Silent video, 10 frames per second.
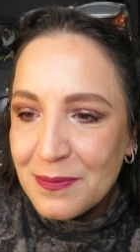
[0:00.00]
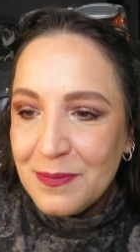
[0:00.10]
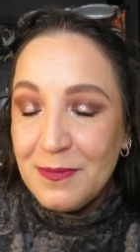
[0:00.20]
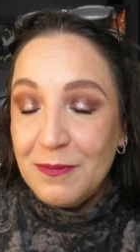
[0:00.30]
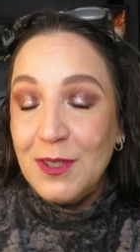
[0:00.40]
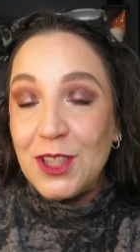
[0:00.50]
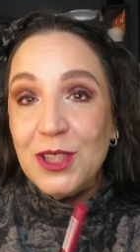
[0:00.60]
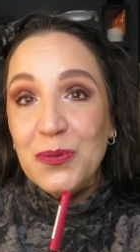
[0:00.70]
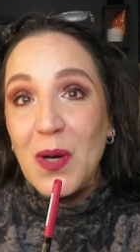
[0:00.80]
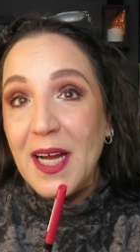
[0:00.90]
Which
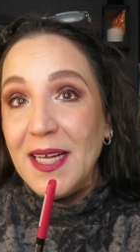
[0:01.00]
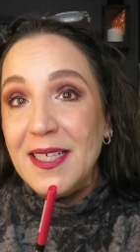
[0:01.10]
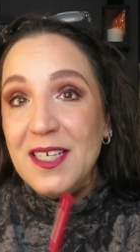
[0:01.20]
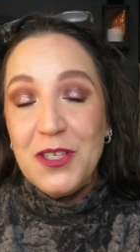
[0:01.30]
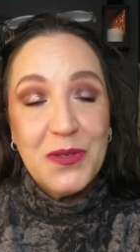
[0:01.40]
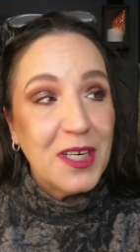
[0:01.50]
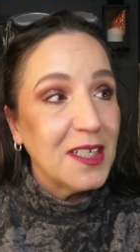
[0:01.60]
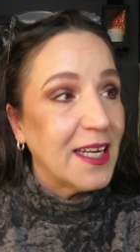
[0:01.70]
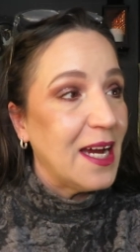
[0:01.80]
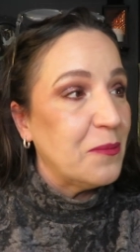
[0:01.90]
is why I didn't do it
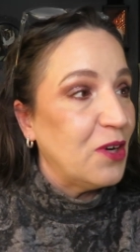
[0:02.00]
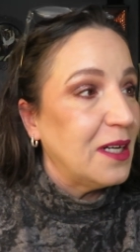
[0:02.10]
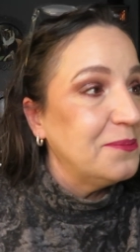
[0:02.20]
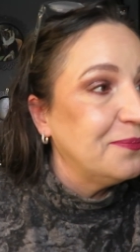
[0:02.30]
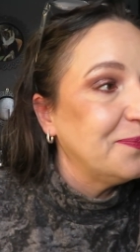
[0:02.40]
on camera.